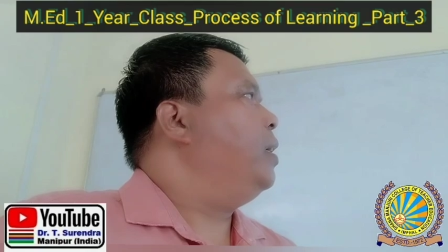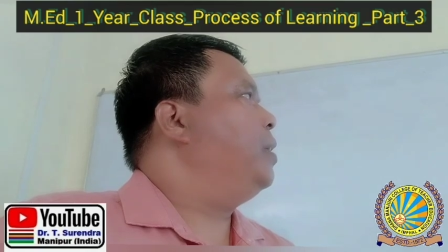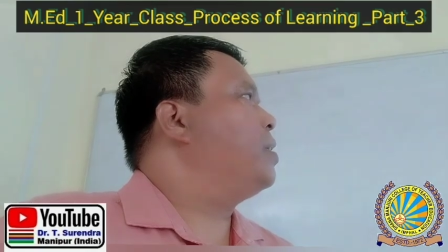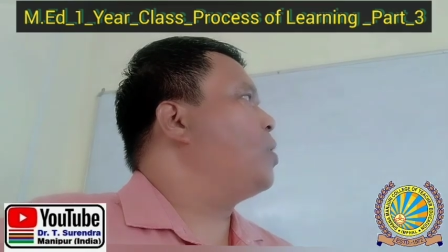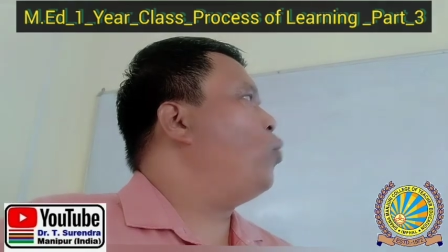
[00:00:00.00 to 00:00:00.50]

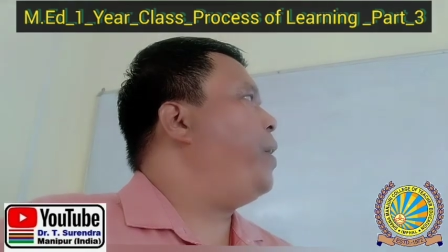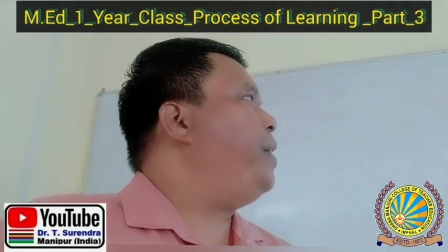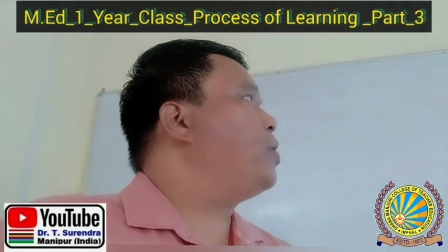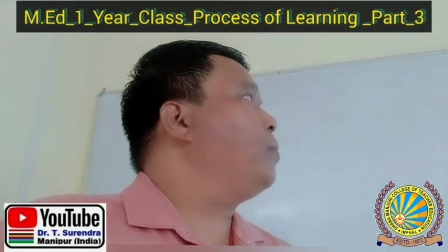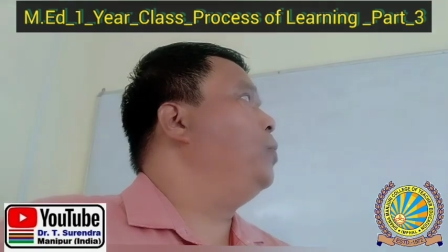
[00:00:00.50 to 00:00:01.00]
it is a
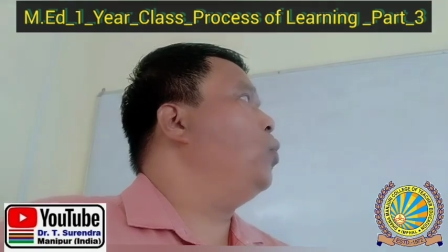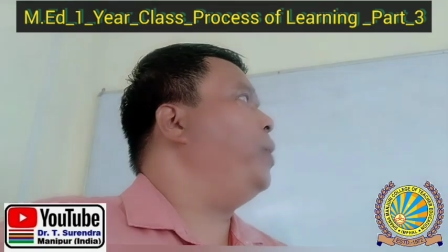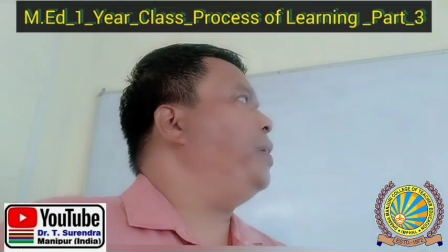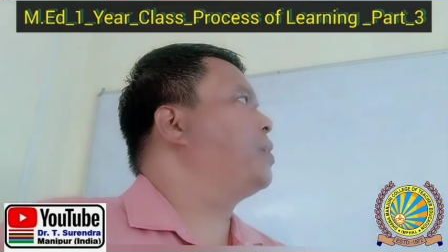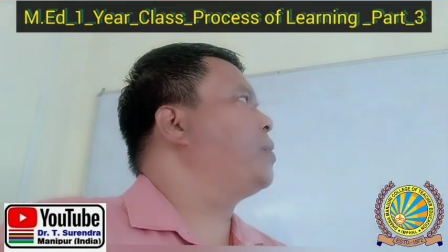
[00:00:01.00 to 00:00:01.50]
ways of
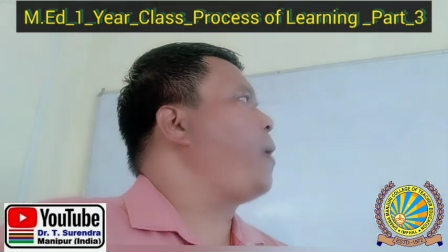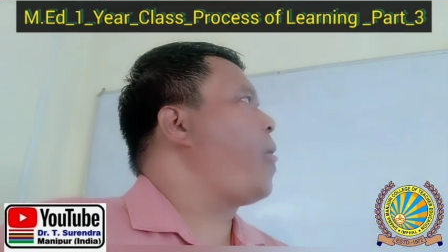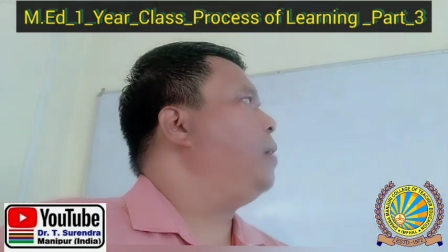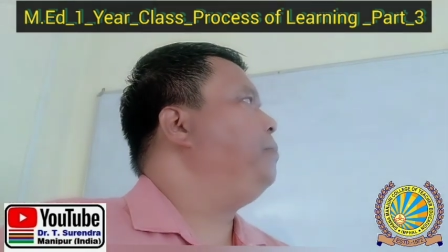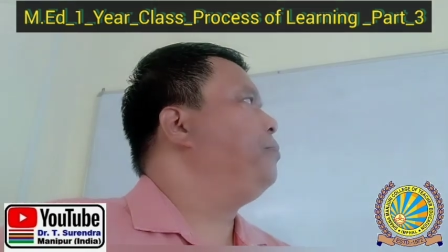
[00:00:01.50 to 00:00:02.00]
knowing.
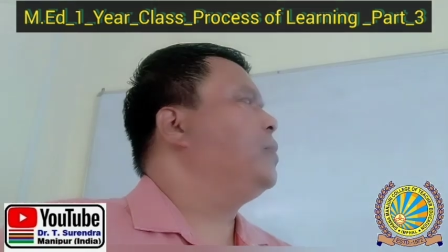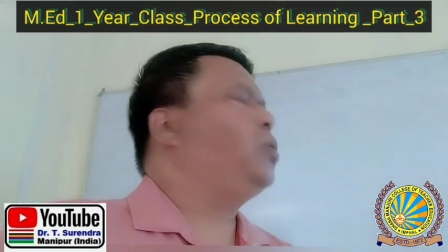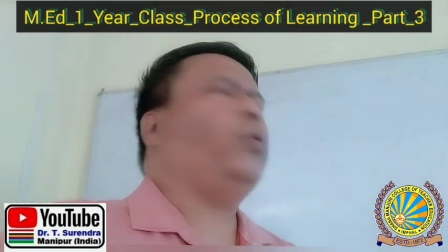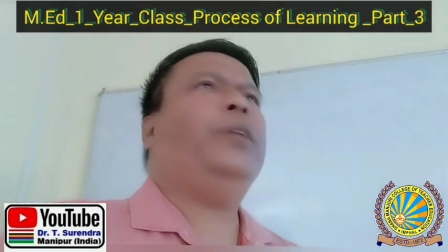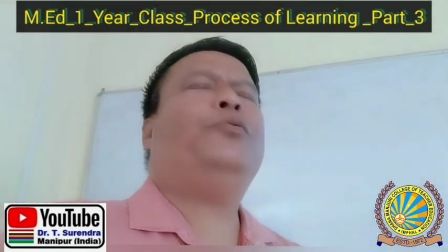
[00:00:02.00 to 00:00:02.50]

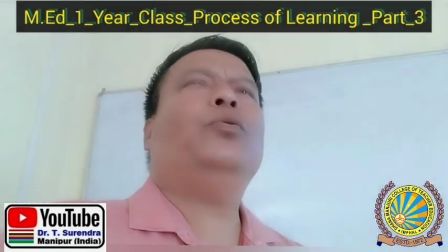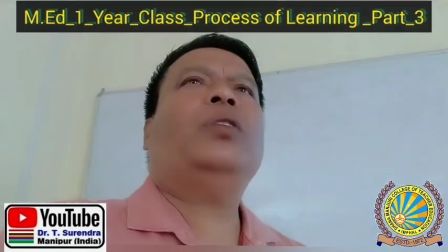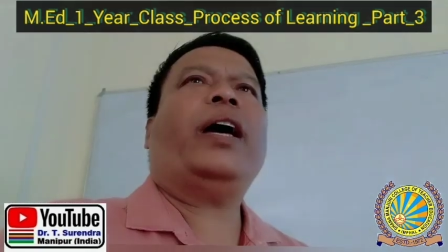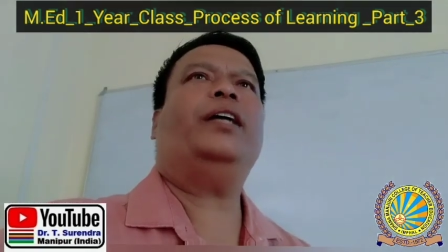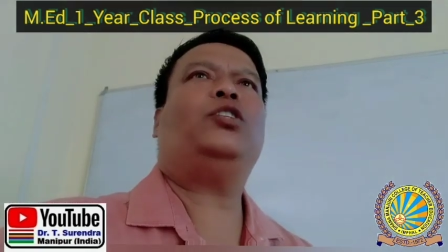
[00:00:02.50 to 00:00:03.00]
So if
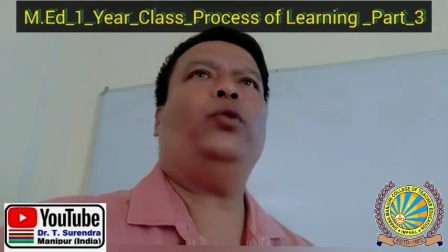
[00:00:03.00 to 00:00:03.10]
you like to